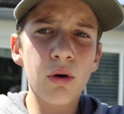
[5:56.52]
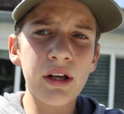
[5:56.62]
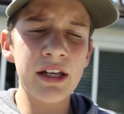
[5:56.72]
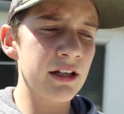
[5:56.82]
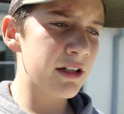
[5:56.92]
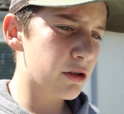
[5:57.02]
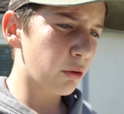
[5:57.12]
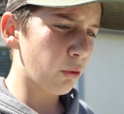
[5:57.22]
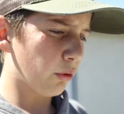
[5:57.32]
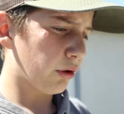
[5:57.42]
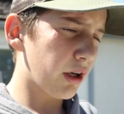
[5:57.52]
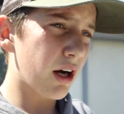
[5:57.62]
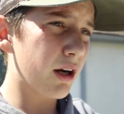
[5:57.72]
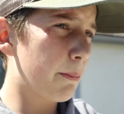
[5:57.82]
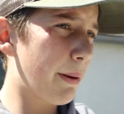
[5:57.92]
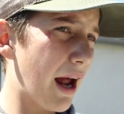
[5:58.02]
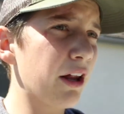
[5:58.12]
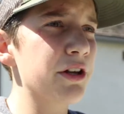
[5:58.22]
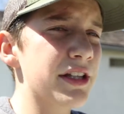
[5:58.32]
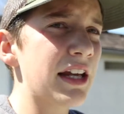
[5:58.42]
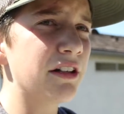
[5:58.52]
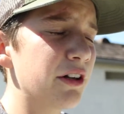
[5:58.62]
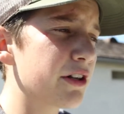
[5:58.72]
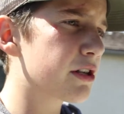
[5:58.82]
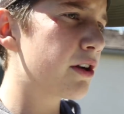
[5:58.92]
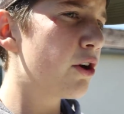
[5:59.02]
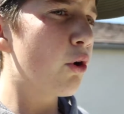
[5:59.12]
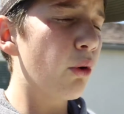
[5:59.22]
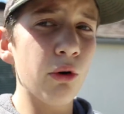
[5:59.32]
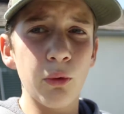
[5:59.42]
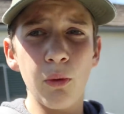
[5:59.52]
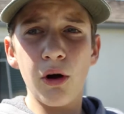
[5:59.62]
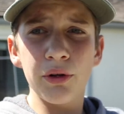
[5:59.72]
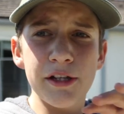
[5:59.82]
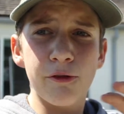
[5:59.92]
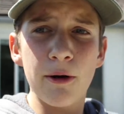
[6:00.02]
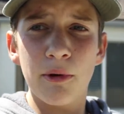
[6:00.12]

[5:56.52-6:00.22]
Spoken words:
is, or PAL standards, or what all these frame